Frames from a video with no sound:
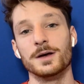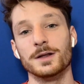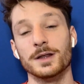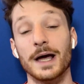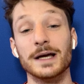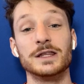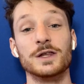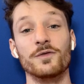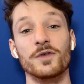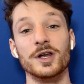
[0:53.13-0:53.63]

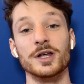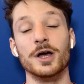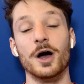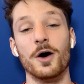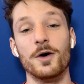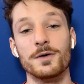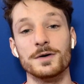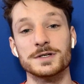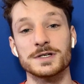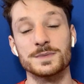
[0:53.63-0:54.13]
Like the
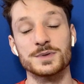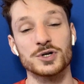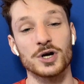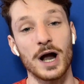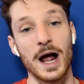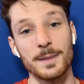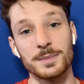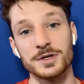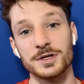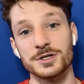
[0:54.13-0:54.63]
video,
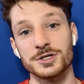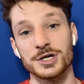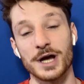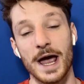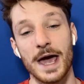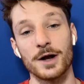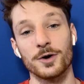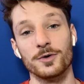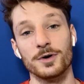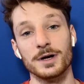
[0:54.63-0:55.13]
subscribe to the
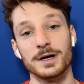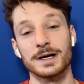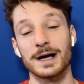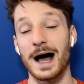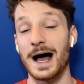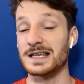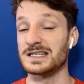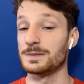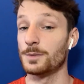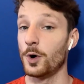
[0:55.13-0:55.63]
channel.
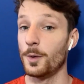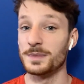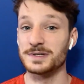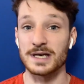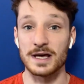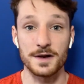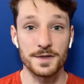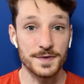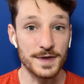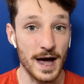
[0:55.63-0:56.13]
Guys, I'm almost
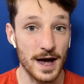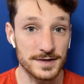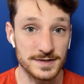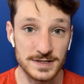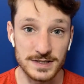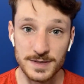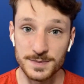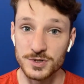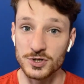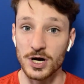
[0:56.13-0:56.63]
at
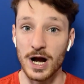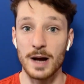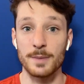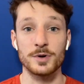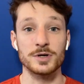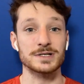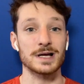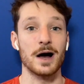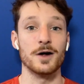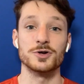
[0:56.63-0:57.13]
1,000
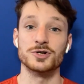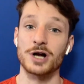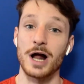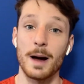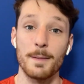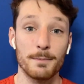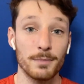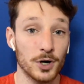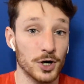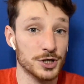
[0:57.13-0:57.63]
subscribers. I'll
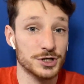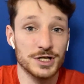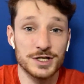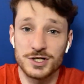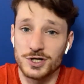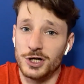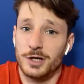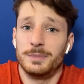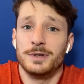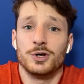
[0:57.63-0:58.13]
drop merch. It's
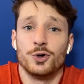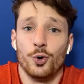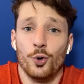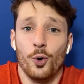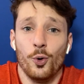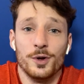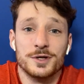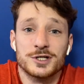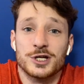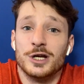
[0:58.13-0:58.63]
gonna be
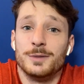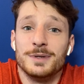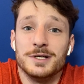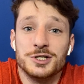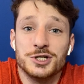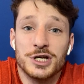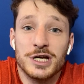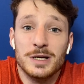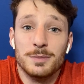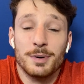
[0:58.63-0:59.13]
cool, it's gonna be
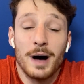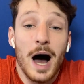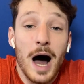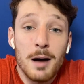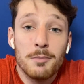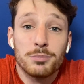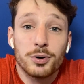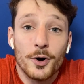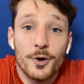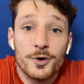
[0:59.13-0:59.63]
cheap.
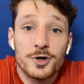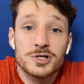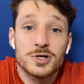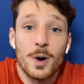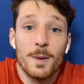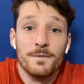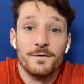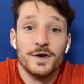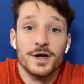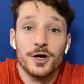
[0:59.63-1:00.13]
I'm broke, so
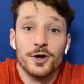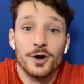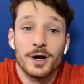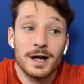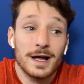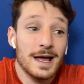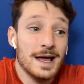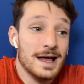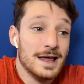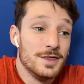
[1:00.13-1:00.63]
I'm
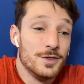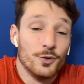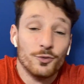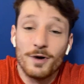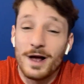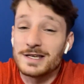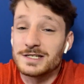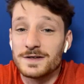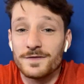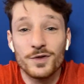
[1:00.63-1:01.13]
figuring the
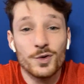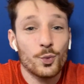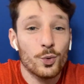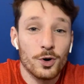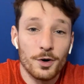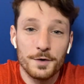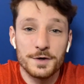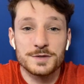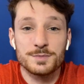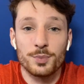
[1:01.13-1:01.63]
rest of the
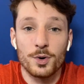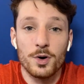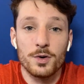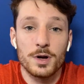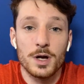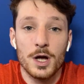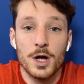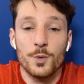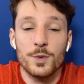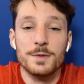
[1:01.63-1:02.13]
world is
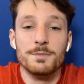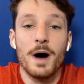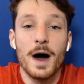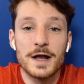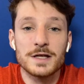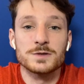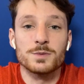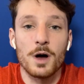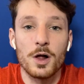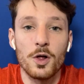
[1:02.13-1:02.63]
broke. We might
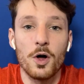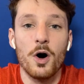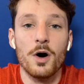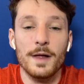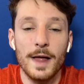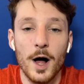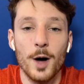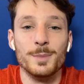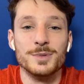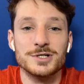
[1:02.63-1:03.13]
as well all
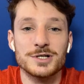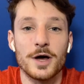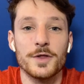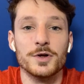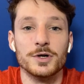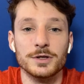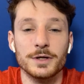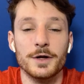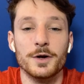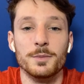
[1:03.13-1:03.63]
help each
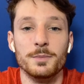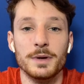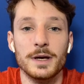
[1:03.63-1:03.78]
other a little